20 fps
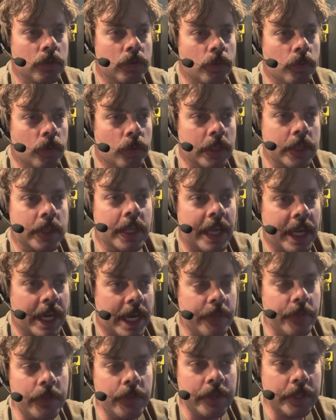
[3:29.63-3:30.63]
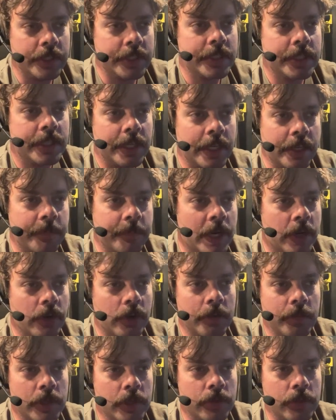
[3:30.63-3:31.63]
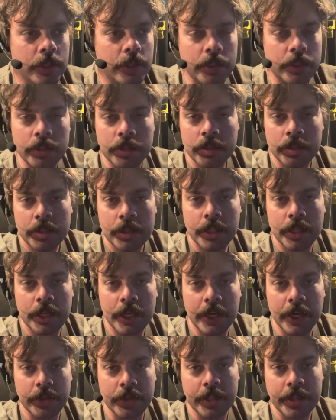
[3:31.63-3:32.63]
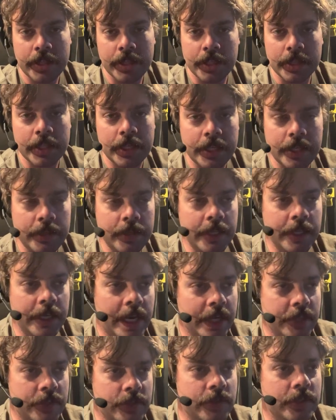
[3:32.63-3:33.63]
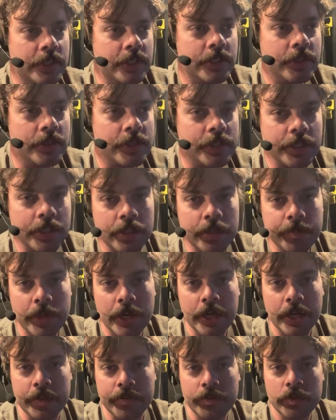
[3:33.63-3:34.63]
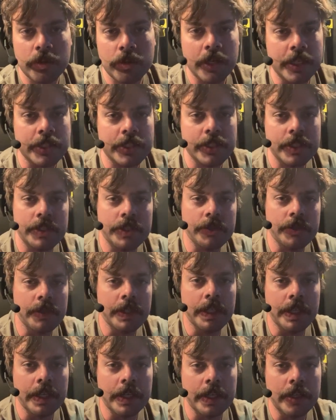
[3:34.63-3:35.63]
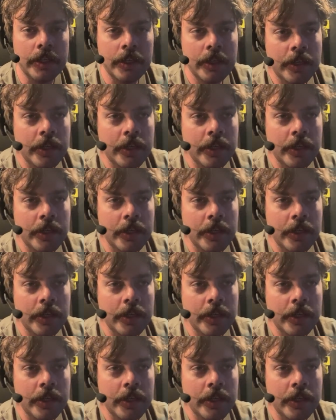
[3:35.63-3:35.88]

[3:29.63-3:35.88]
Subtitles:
what the Catholics think about communion and how they think that it actually turns into the body of Christ as you eat it.